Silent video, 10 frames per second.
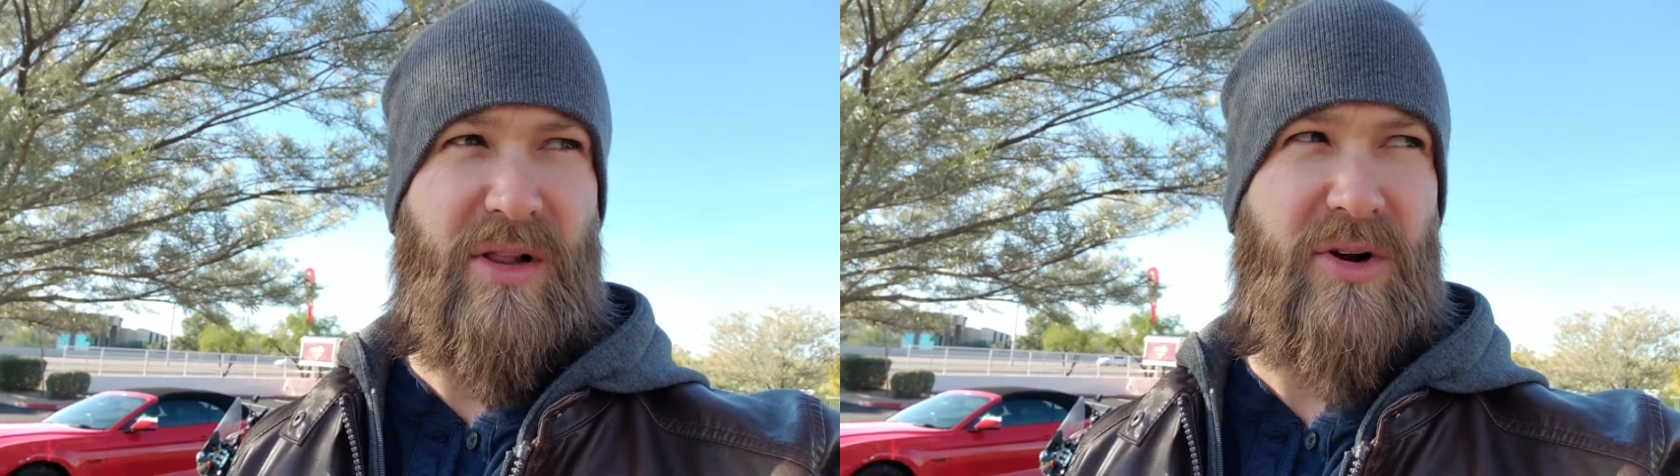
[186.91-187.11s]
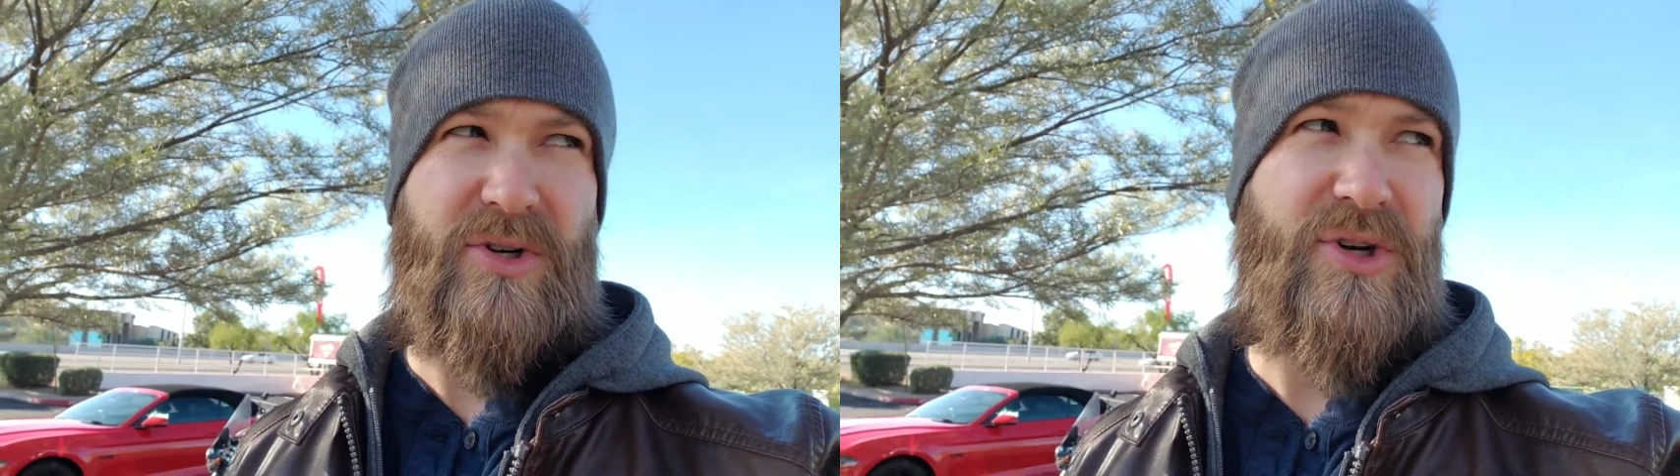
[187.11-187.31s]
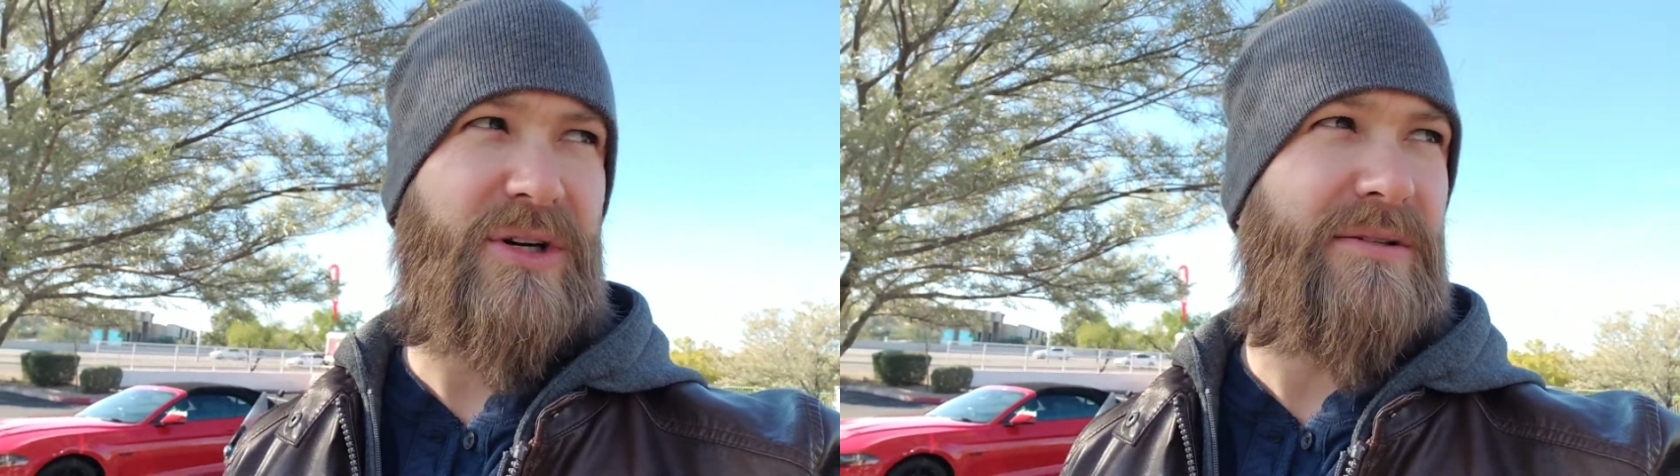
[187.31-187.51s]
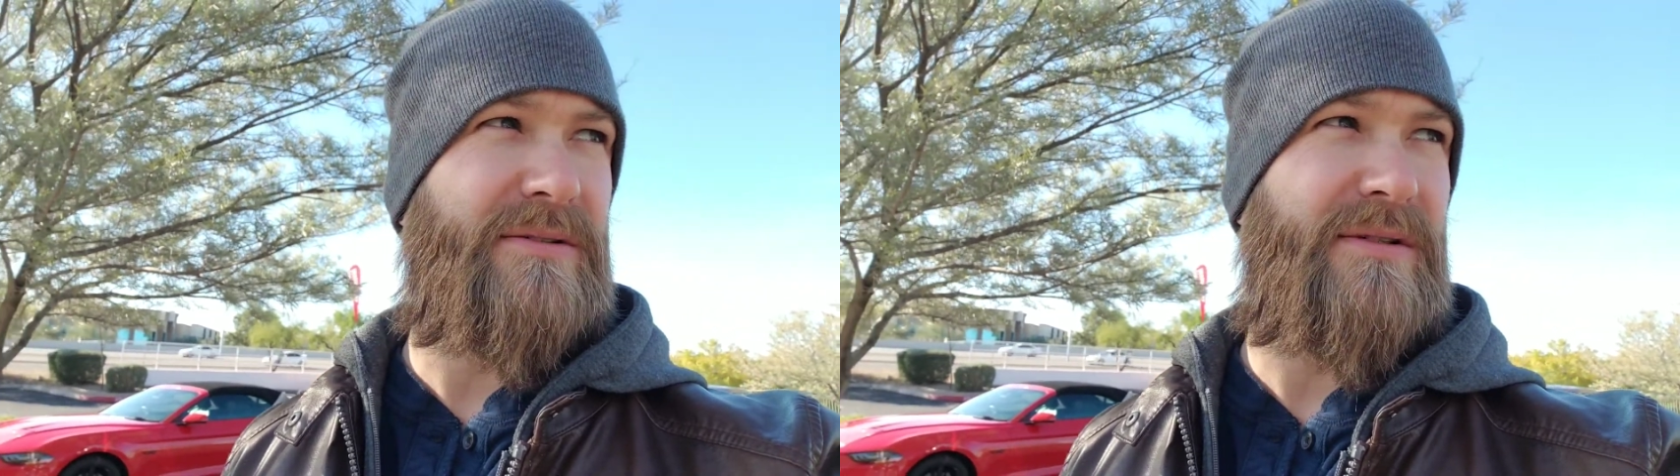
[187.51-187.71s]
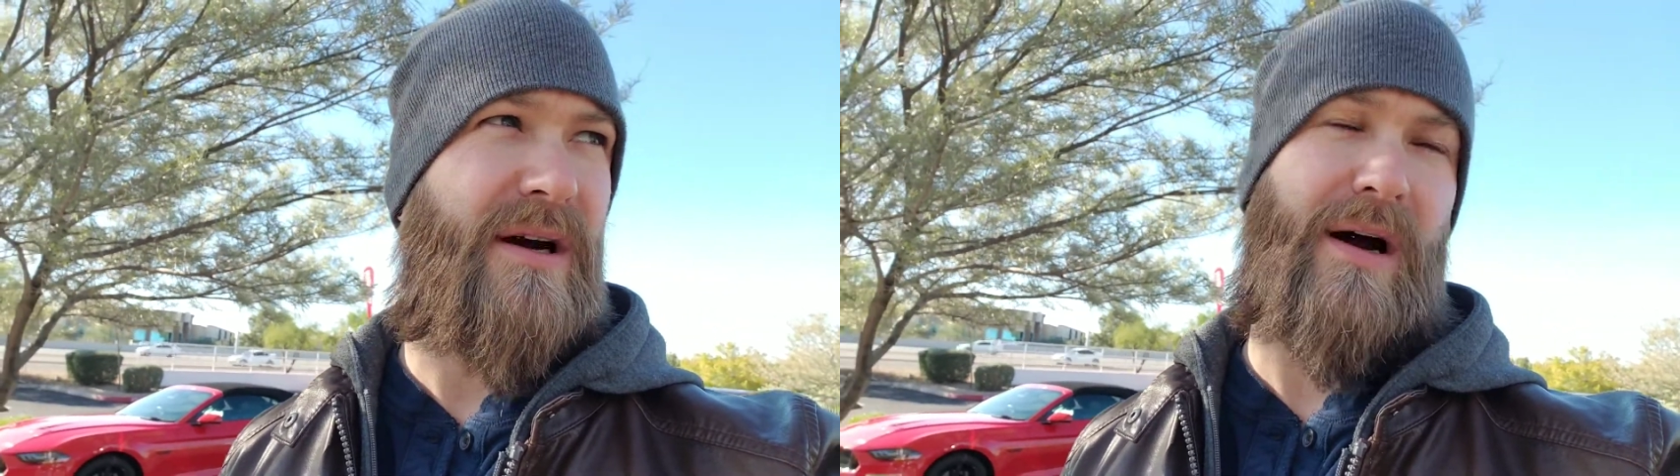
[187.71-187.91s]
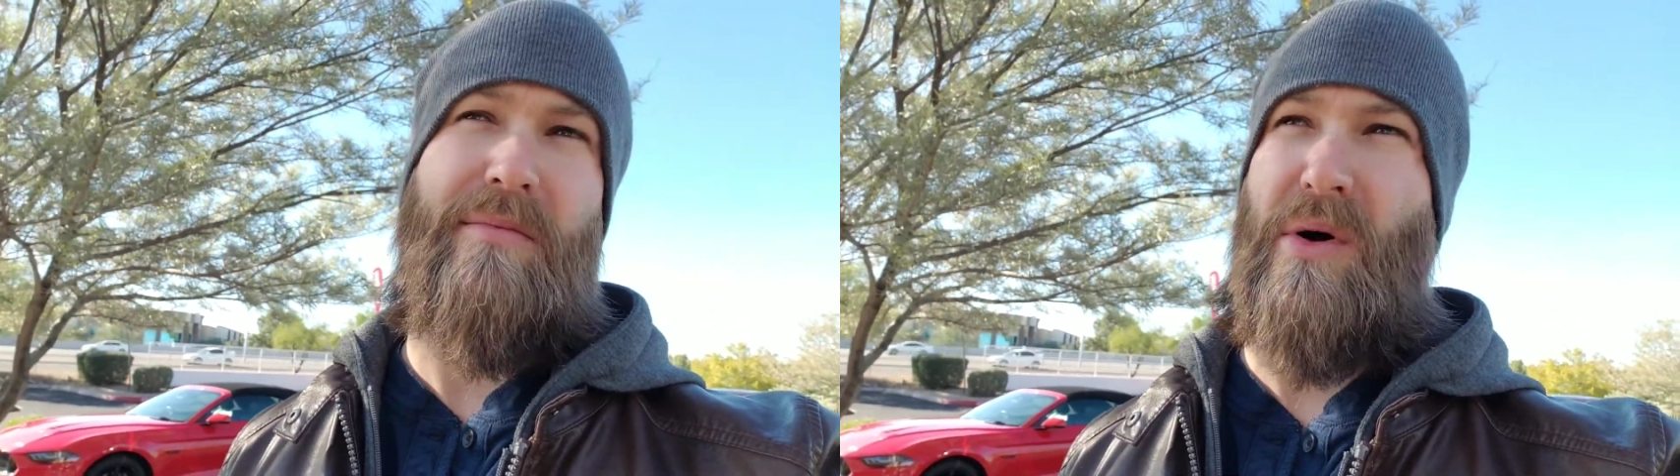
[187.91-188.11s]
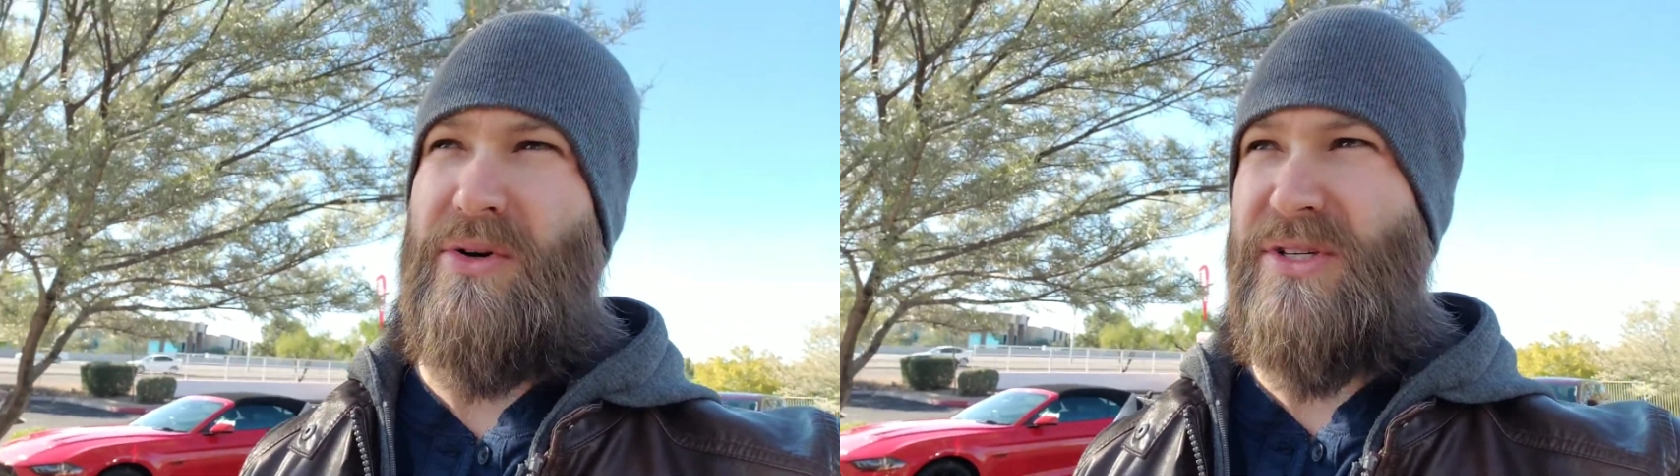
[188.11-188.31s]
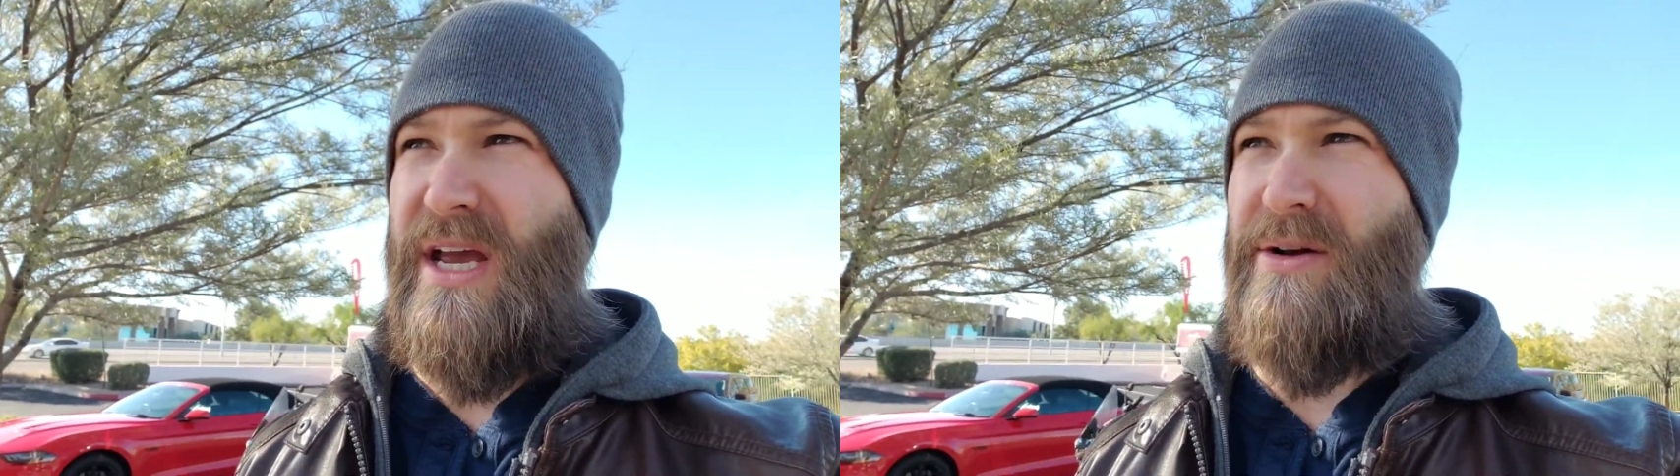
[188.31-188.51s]
larger
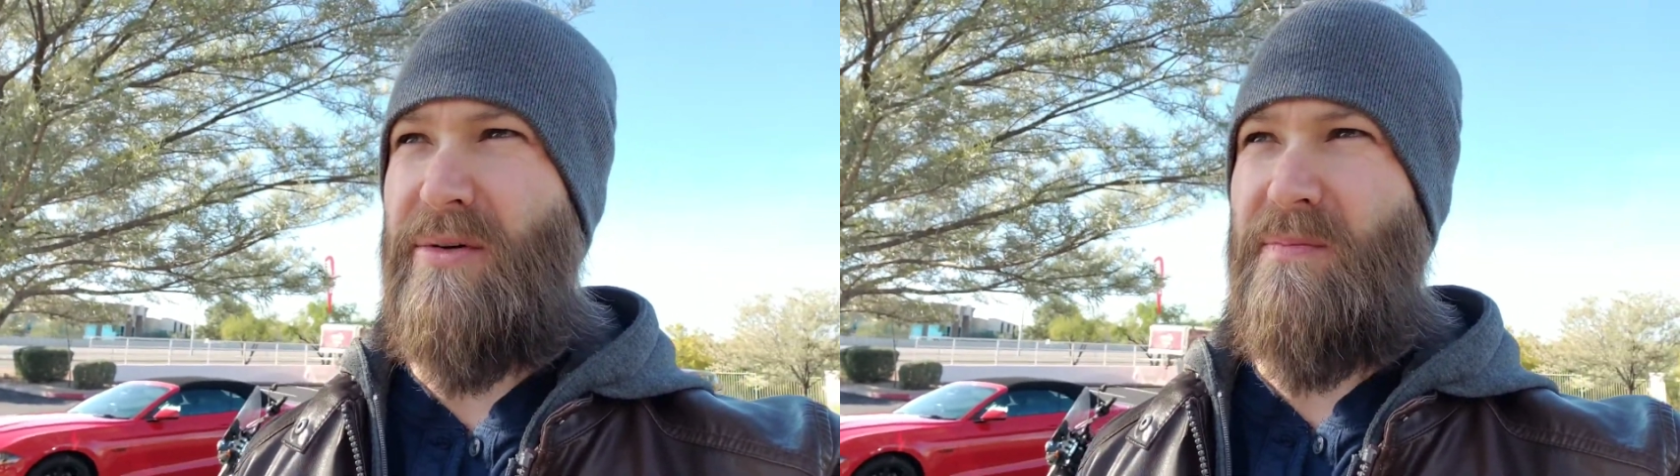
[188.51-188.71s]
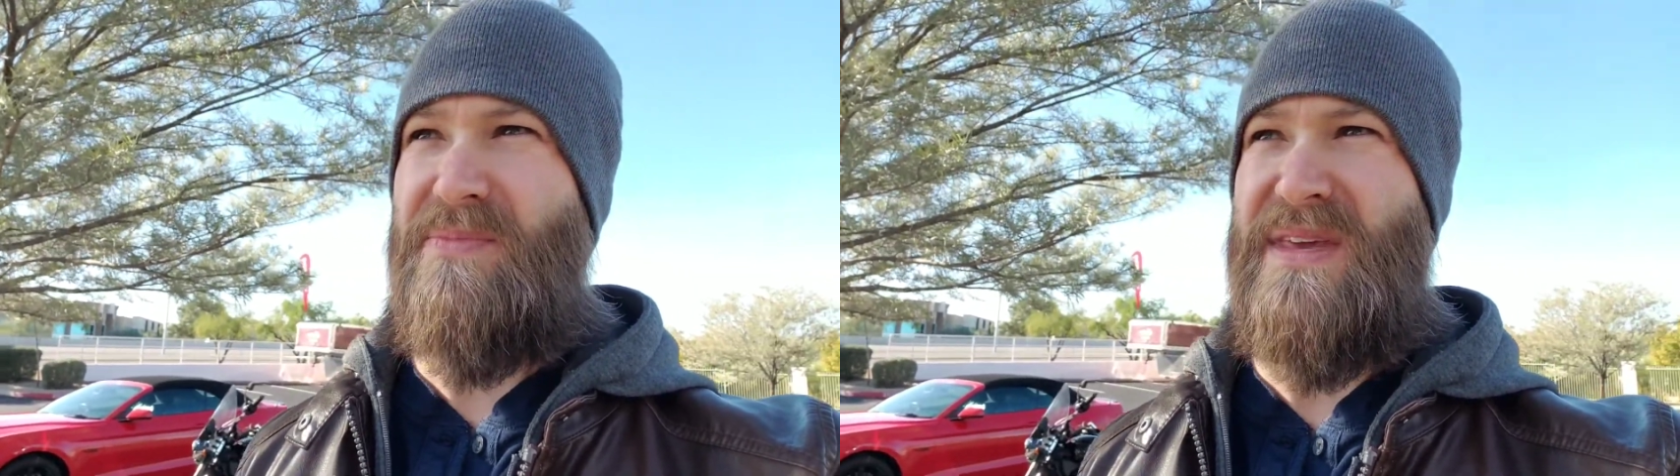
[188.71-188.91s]
motorcycle.